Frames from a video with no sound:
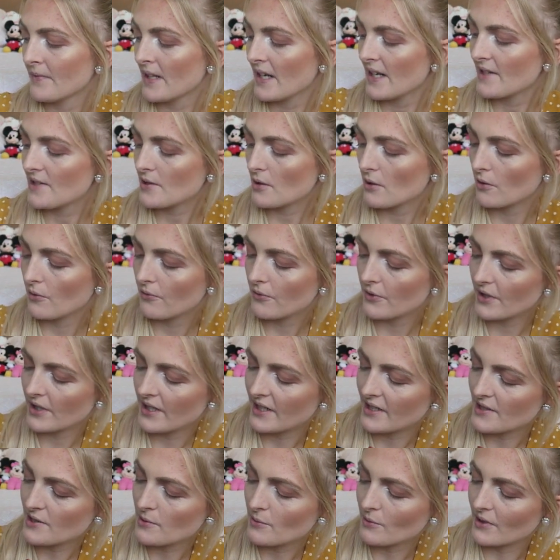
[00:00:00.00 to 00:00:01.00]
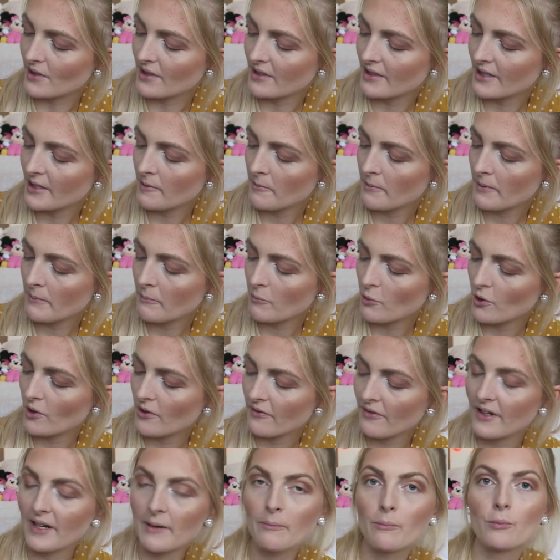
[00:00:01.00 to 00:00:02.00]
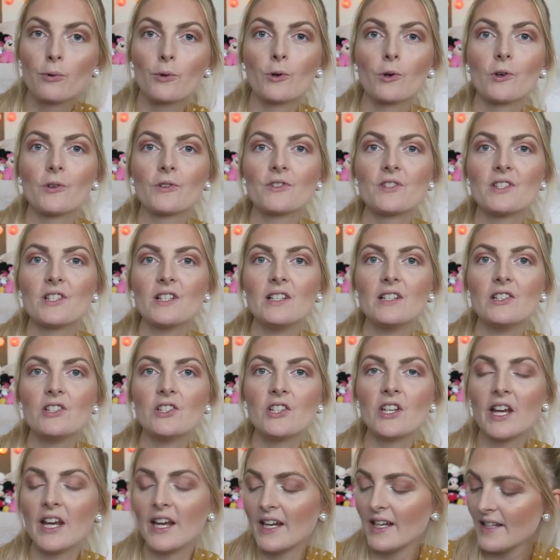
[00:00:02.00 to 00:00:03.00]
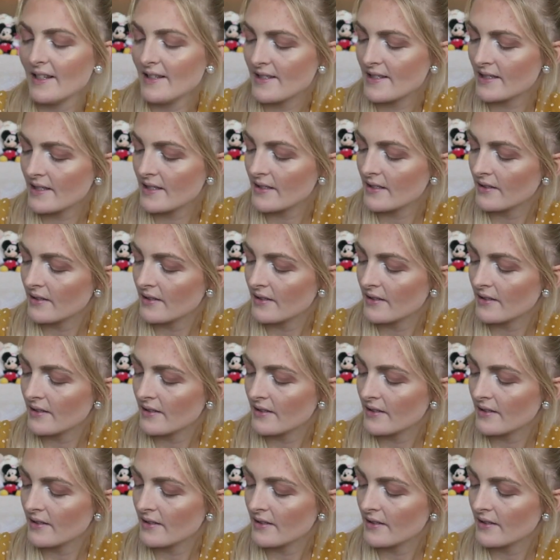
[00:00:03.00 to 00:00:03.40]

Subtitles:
let's go for this one, a little bit more of a bronzy shade.